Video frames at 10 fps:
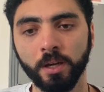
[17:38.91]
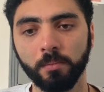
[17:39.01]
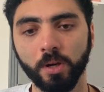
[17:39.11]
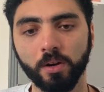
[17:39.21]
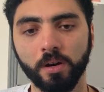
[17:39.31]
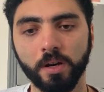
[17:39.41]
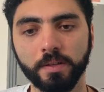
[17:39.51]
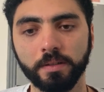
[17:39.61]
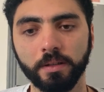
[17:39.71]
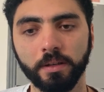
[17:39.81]

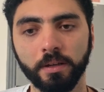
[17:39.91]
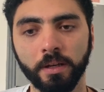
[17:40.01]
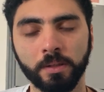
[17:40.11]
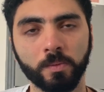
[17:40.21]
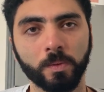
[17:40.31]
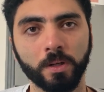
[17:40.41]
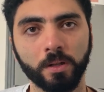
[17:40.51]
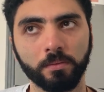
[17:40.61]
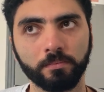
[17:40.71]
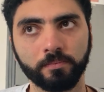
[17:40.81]
because it will